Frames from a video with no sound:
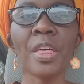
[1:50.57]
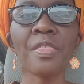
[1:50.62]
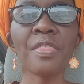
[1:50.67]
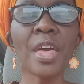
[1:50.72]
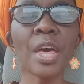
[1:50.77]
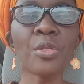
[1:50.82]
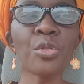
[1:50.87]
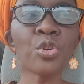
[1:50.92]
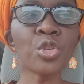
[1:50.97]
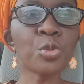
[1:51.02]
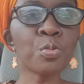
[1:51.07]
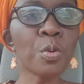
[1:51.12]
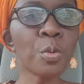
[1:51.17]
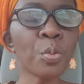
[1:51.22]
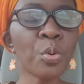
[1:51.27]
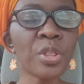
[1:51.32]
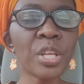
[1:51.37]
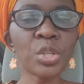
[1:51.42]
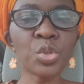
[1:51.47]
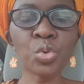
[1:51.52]
They are those
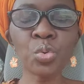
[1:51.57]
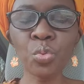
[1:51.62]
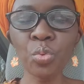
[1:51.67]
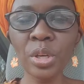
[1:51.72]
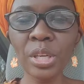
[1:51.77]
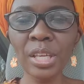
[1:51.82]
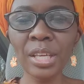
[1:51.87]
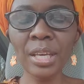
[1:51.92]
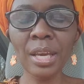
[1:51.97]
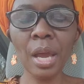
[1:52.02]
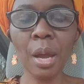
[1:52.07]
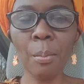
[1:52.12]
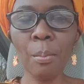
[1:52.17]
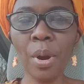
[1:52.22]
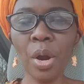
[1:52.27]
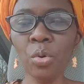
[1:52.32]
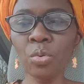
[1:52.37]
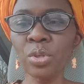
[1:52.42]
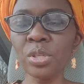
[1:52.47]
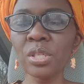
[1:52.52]
people that you really care
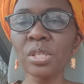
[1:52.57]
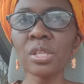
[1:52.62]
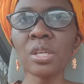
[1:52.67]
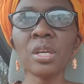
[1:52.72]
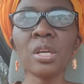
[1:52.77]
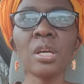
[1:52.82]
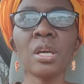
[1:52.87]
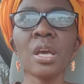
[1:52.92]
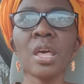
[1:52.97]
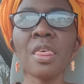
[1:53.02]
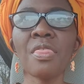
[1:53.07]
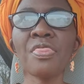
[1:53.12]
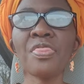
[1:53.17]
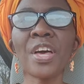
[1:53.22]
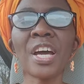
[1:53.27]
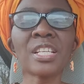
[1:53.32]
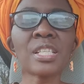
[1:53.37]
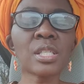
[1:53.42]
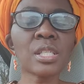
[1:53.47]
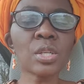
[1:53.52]
about,
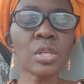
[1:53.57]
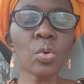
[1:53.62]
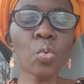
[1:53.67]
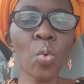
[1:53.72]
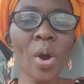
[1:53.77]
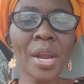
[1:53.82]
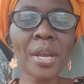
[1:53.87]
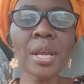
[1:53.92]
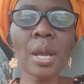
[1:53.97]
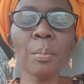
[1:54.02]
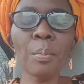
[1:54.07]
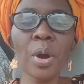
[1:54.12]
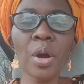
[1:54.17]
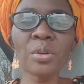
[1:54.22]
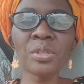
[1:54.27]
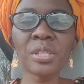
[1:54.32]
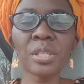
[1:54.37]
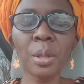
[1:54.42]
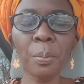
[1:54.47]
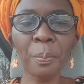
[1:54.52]
that worry
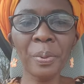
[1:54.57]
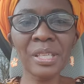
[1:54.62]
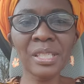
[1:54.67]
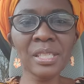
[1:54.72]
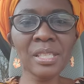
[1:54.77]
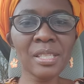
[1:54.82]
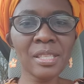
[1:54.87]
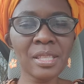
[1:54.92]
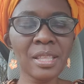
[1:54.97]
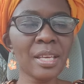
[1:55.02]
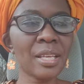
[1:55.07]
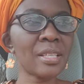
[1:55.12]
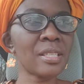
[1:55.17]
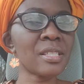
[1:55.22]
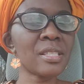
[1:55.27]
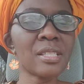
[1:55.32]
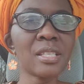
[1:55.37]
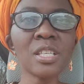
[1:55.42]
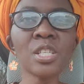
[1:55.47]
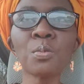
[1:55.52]
about the pettiest
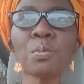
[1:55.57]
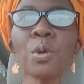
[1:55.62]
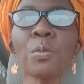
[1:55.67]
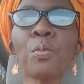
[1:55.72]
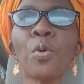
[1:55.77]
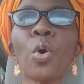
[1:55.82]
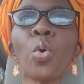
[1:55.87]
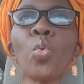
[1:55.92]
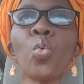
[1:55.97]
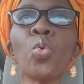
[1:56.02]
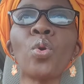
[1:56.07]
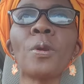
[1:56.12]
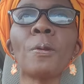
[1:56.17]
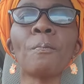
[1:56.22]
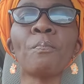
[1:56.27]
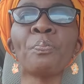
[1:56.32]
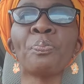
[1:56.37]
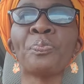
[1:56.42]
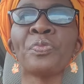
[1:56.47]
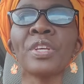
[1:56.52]
things. These people will
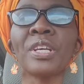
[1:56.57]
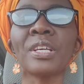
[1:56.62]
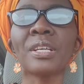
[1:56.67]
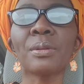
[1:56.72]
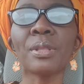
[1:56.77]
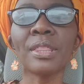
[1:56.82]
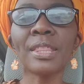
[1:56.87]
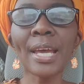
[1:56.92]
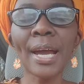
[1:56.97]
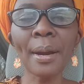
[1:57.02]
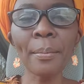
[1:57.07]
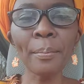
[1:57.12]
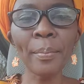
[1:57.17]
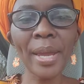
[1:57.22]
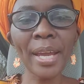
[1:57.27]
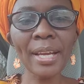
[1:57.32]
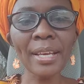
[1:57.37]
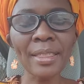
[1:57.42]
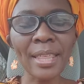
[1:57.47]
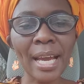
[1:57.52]

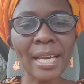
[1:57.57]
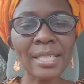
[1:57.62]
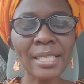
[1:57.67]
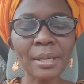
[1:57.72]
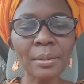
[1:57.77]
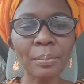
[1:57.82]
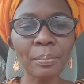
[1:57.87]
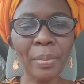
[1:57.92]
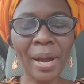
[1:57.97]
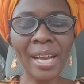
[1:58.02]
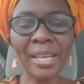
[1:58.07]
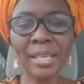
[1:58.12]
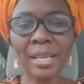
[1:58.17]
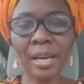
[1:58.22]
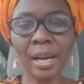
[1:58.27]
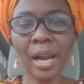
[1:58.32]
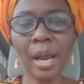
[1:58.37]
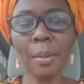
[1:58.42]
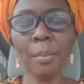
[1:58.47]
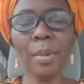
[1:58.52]
make that bad
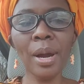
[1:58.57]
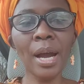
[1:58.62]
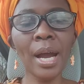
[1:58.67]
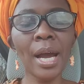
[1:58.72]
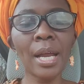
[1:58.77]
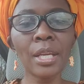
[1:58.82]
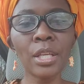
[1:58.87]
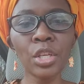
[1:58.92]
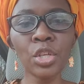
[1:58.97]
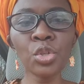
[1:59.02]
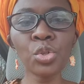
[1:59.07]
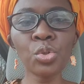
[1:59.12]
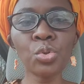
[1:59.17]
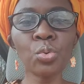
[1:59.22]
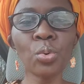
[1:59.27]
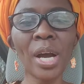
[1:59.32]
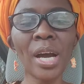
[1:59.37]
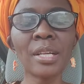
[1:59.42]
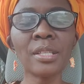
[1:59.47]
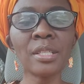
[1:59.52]
grammar an
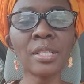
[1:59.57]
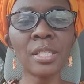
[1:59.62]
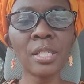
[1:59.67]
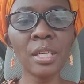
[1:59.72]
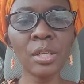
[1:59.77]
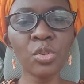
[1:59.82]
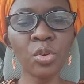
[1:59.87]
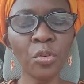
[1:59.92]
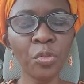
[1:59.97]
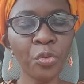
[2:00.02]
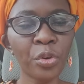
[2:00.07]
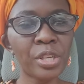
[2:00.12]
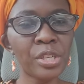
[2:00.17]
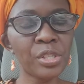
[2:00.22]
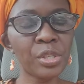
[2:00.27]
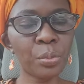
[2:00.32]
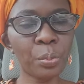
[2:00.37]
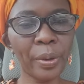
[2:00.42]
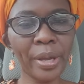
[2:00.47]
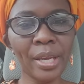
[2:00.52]
issue until your
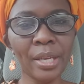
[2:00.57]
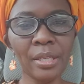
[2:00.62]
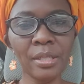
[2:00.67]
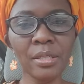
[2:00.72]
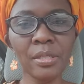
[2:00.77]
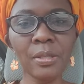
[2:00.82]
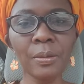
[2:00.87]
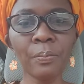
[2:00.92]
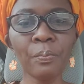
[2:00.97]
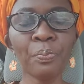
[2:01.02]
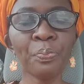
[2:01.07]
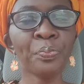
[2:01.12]
friendship ends.